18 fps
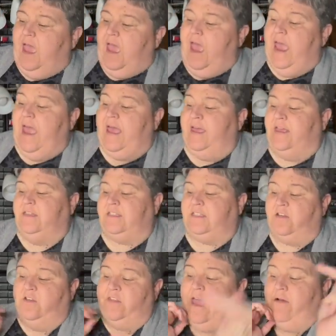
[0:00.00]
And
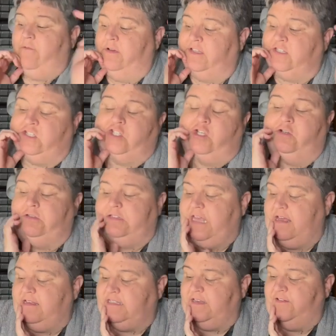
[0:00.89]
so that was
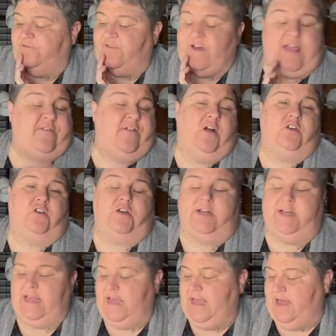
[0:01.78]

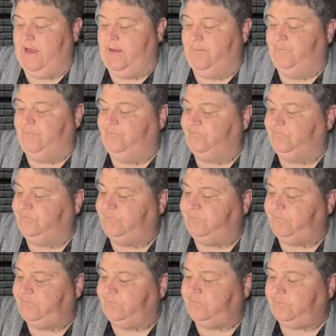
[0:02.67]

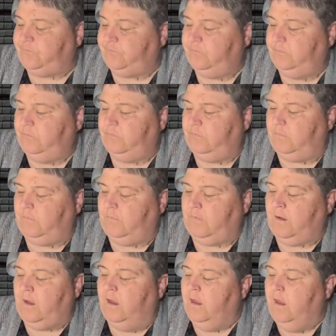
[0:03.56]

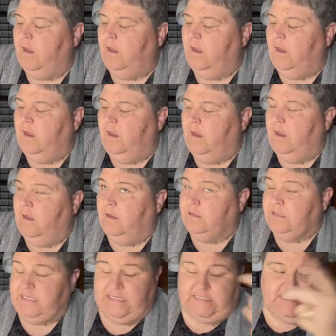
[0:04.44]

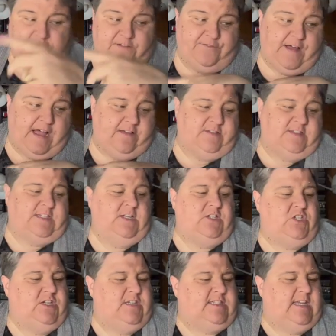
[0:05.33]
2,565
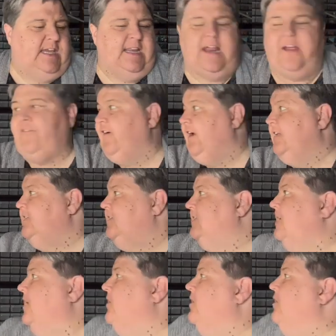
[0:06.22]
stitches. And I forgot to
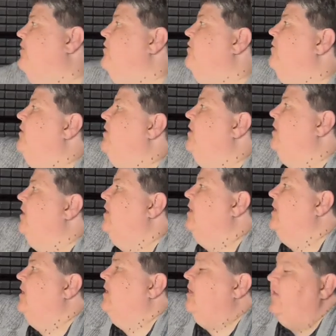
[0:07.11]
tell you,
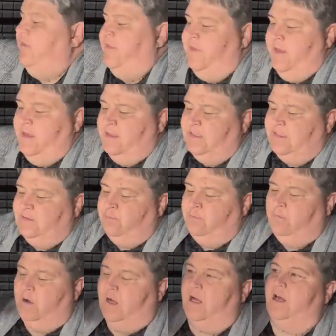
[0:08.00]

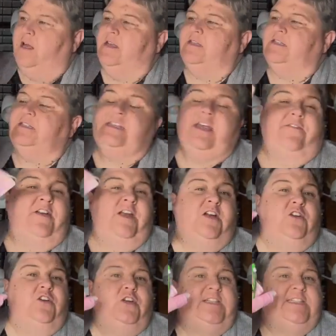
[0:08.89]
this was
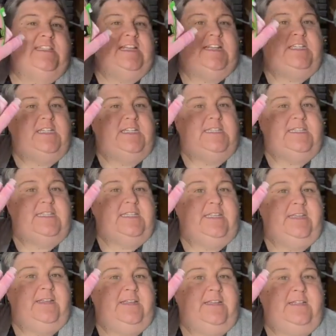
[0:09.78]
700 stitches.
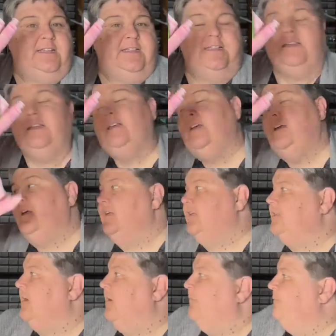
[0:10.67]

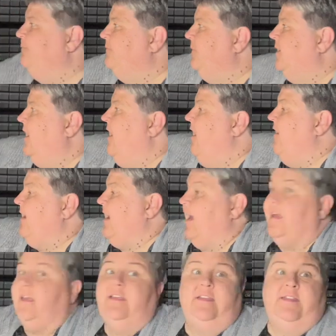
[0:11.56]
So,
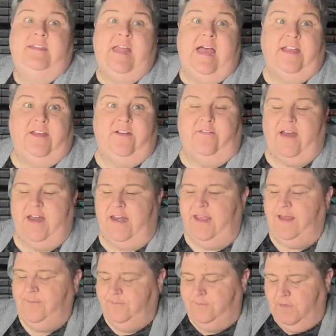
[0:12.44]
okay, now you
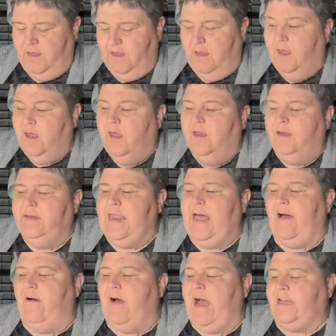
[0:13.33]
ready?
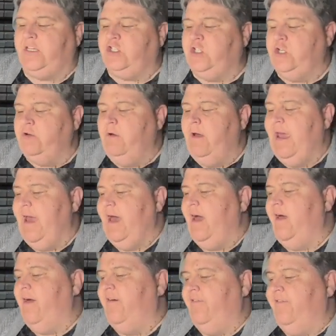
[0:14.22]
Now I do
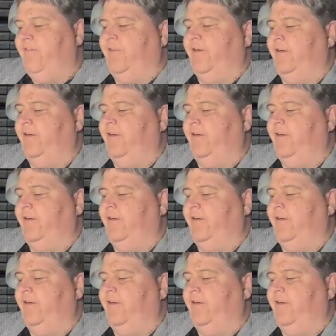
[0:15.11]
have,